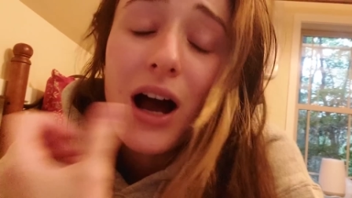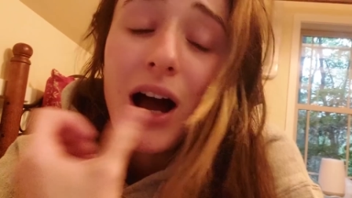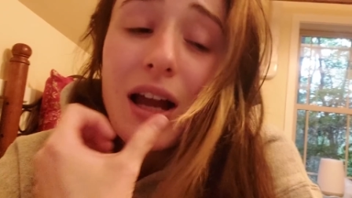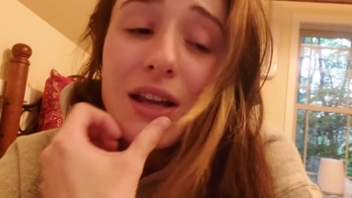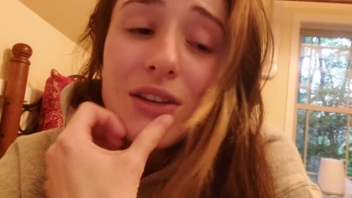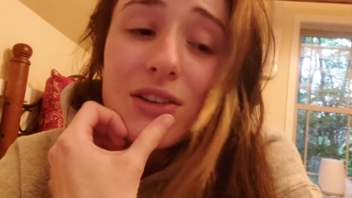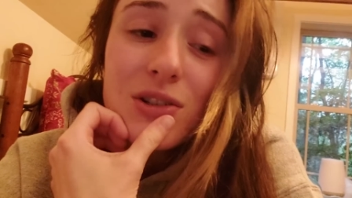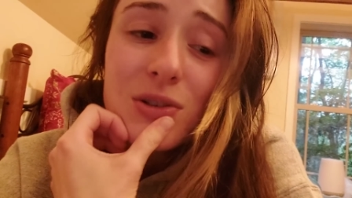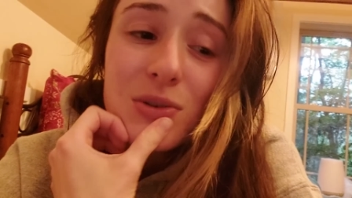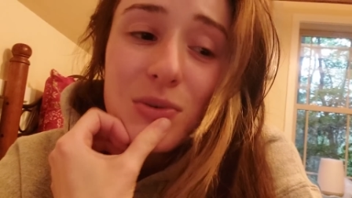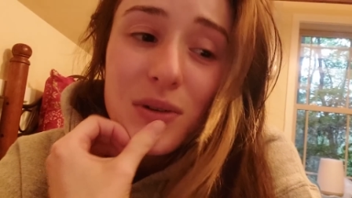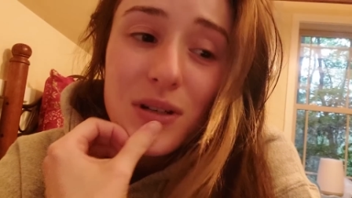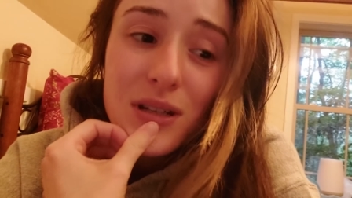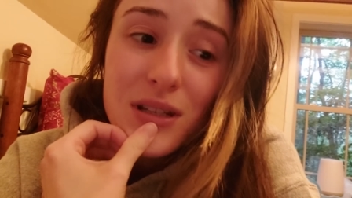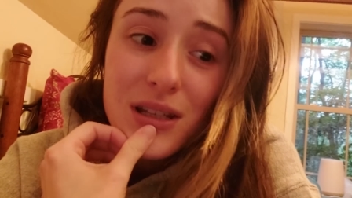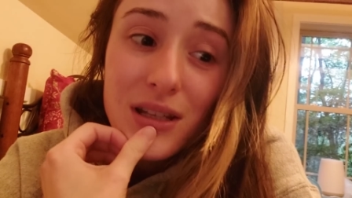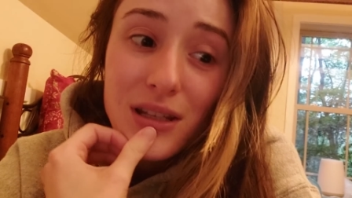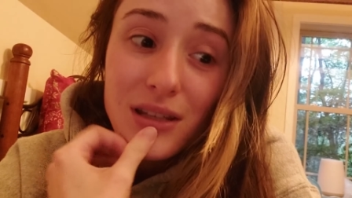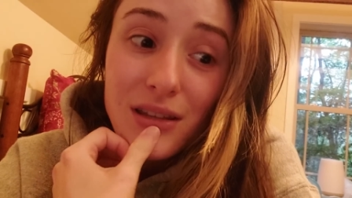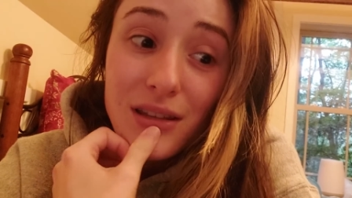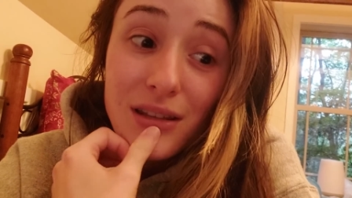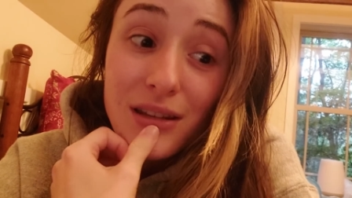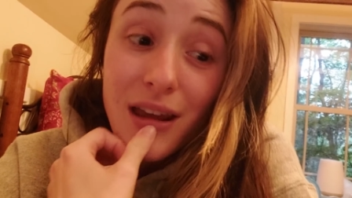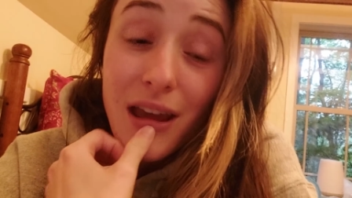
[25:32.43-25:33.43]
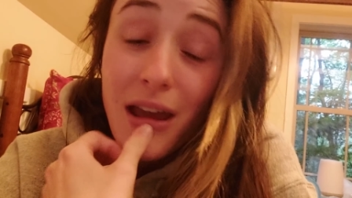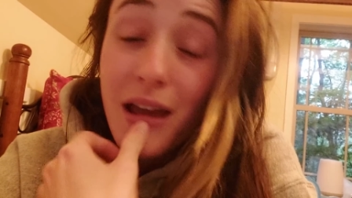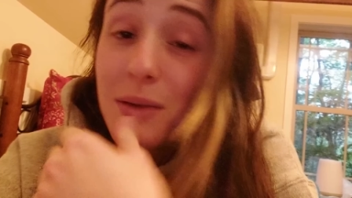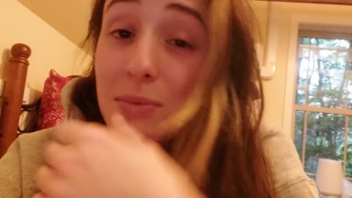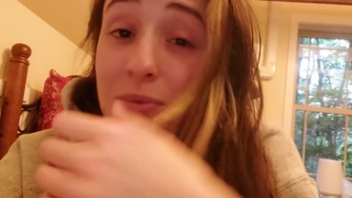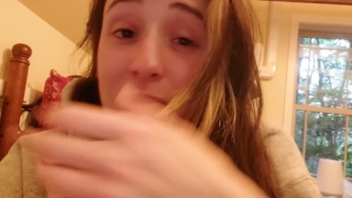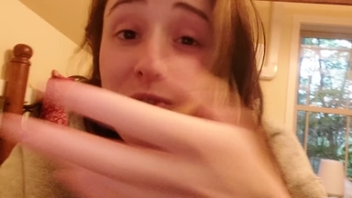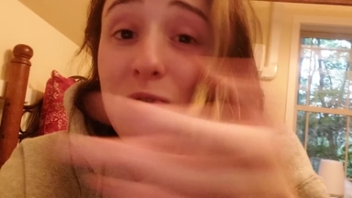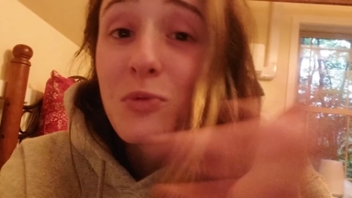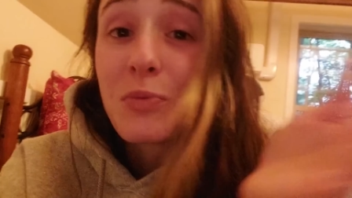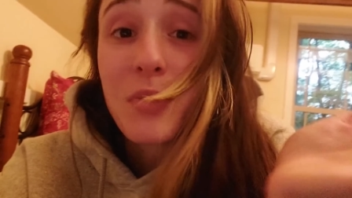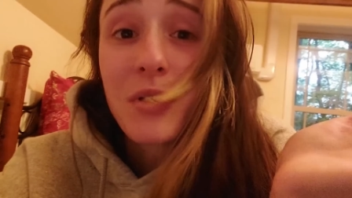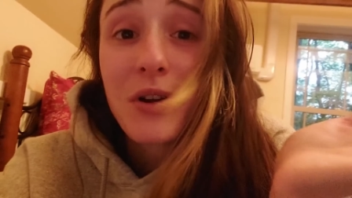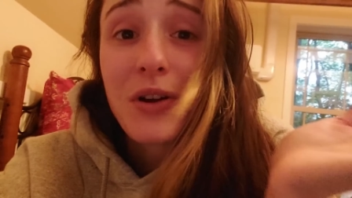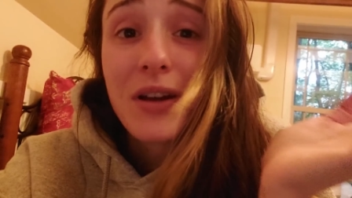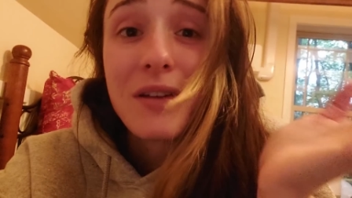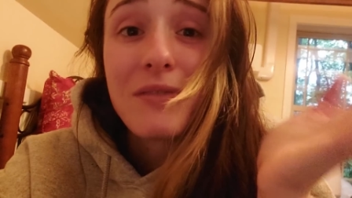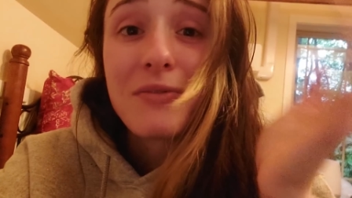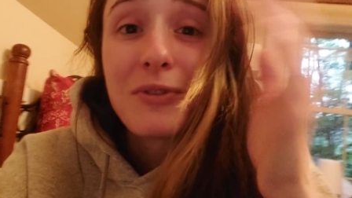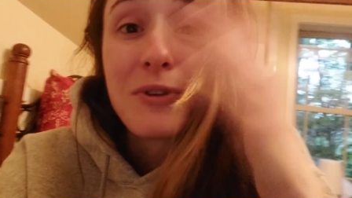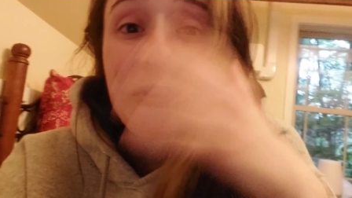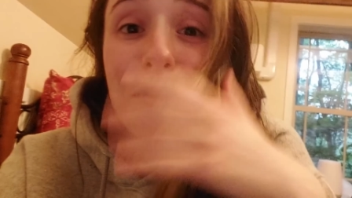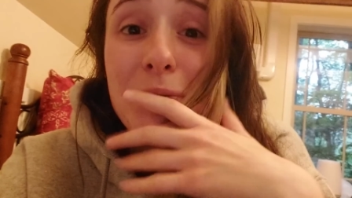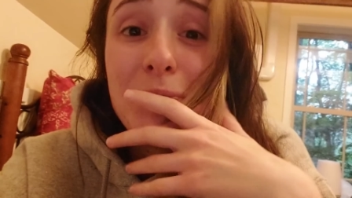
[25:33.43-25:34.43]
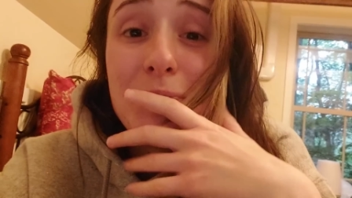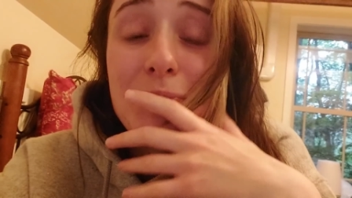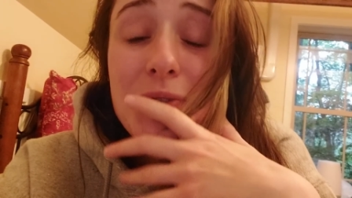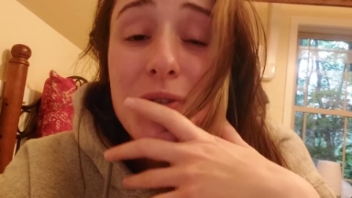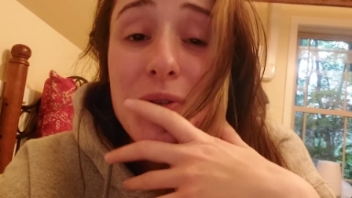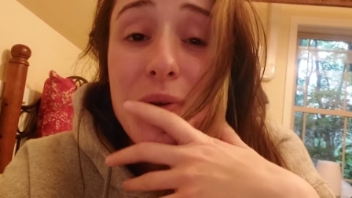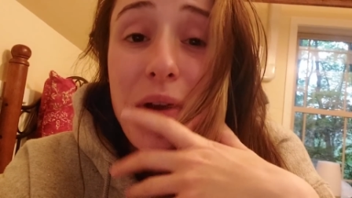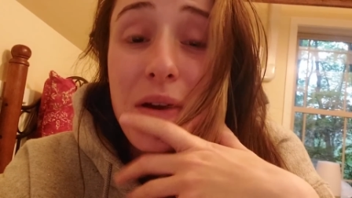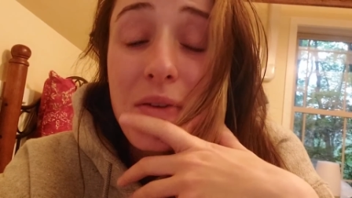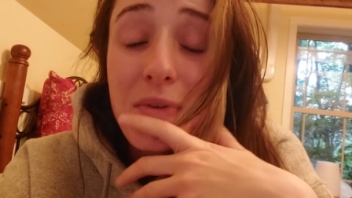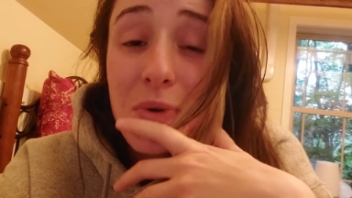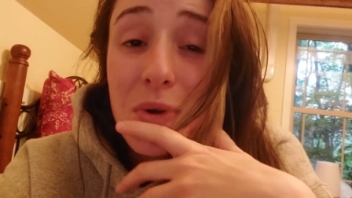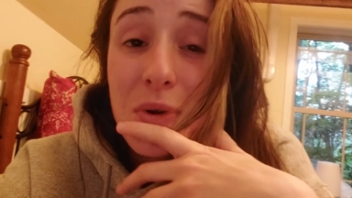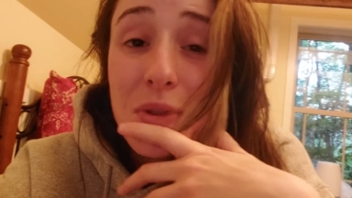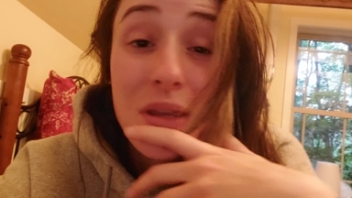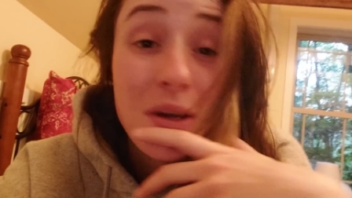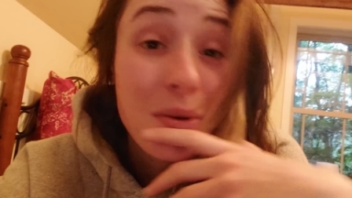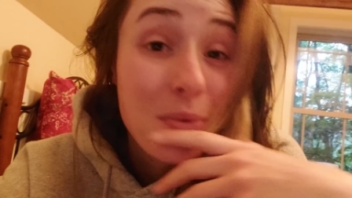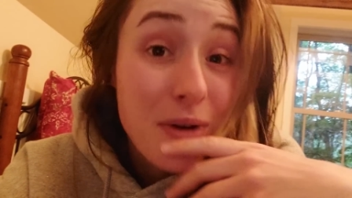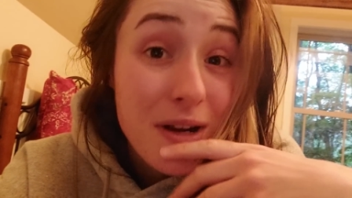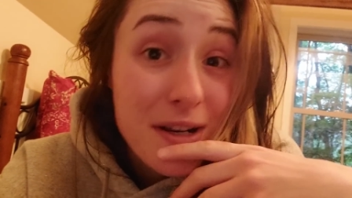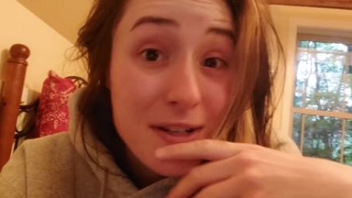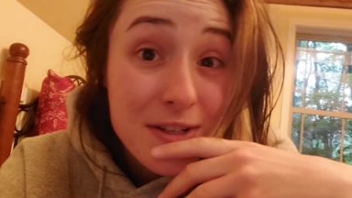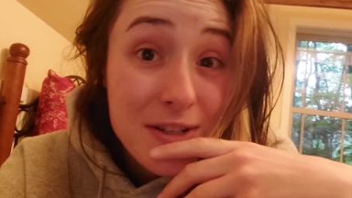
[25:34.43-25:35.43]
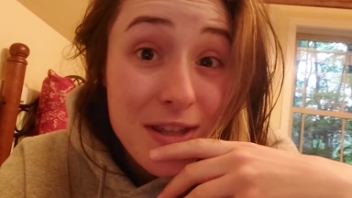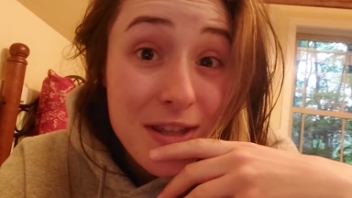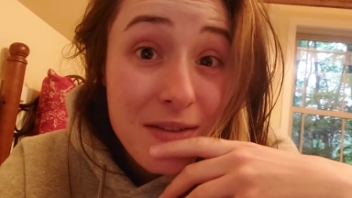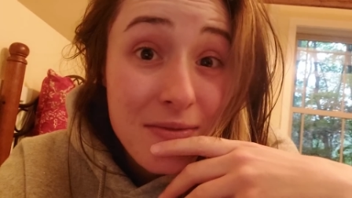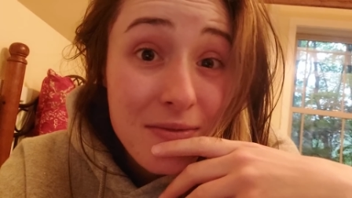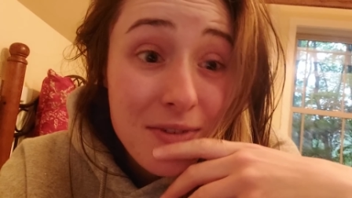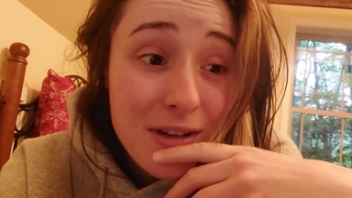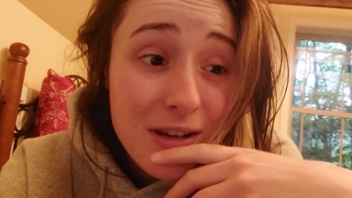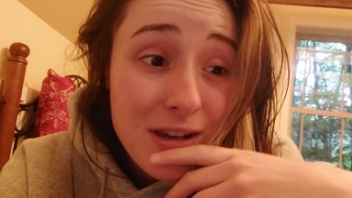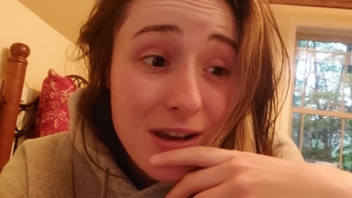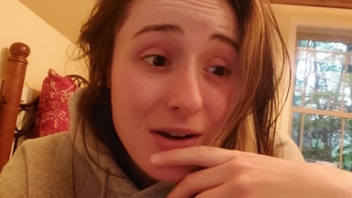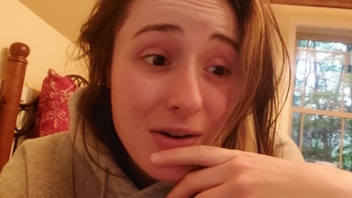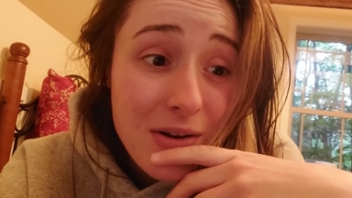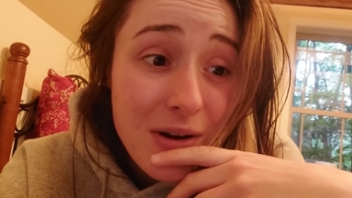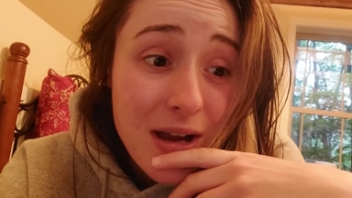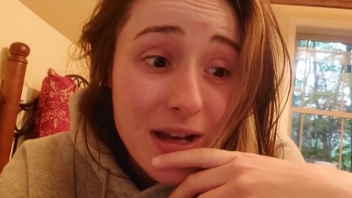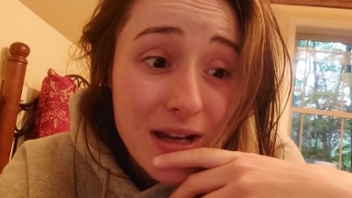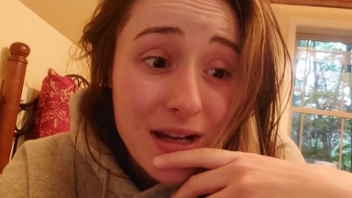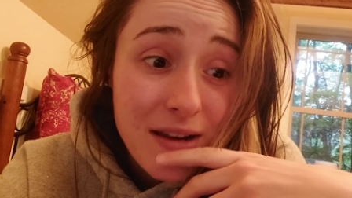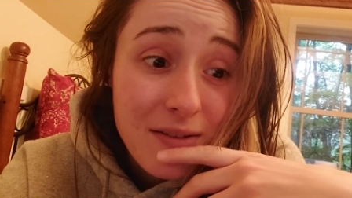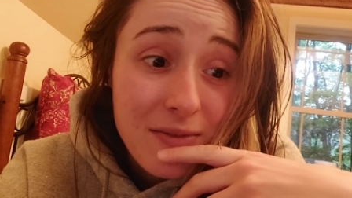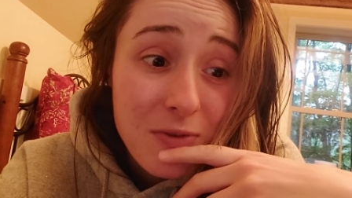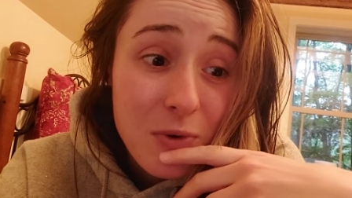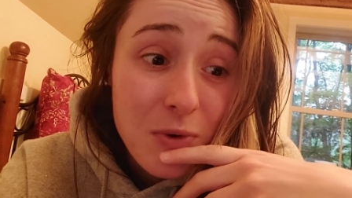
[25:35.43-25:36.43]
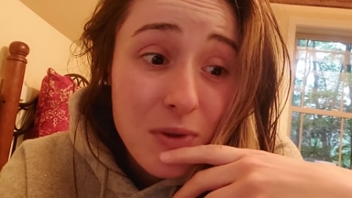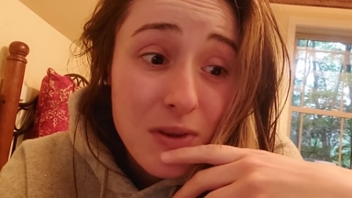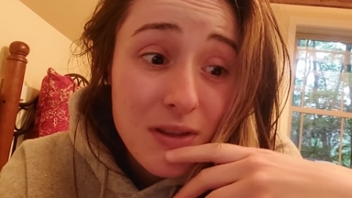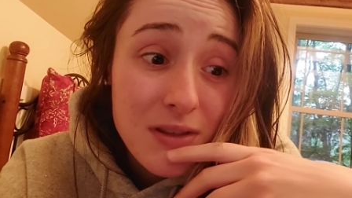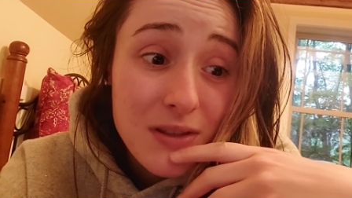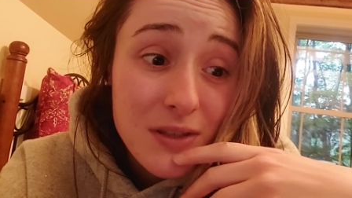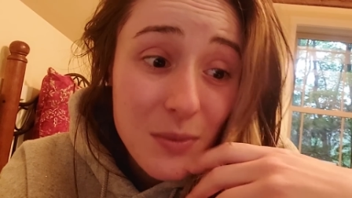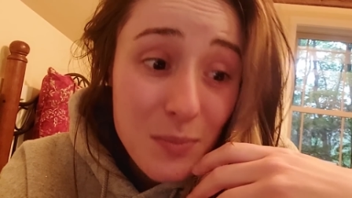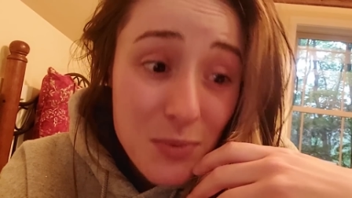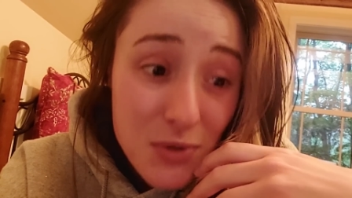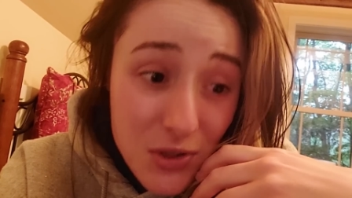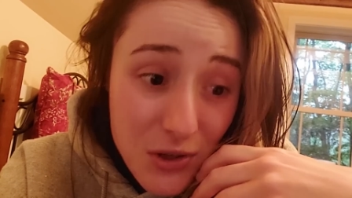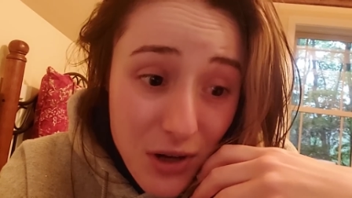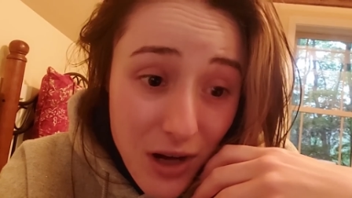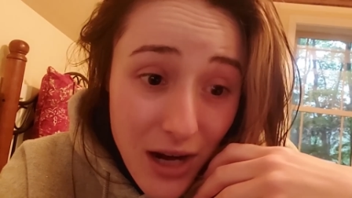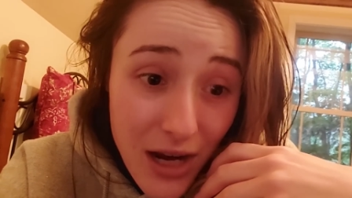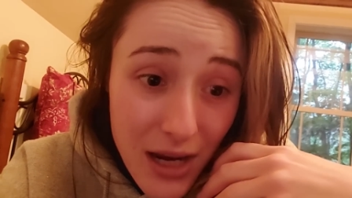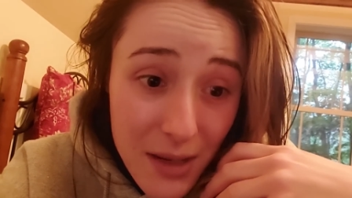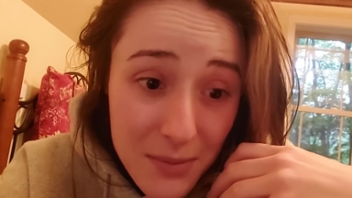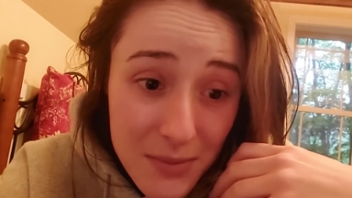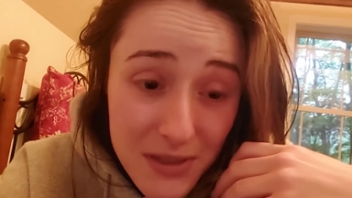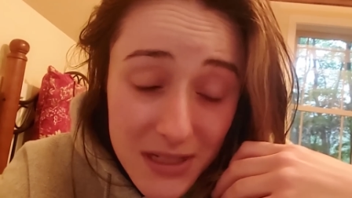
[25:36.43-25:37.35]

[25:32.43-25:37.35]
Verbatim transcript: I just want to say that I'm super grateful to everyone that watched that video and everyone that subscribed,